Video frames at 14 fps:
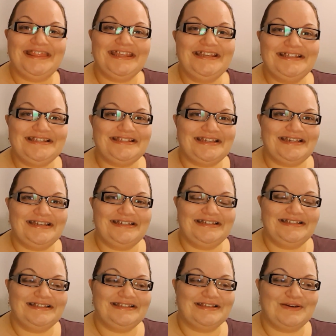This
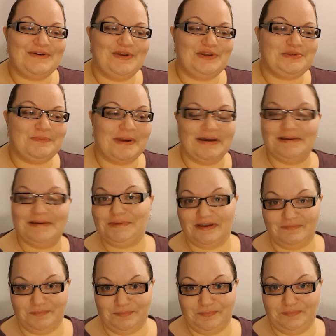is going to probably be a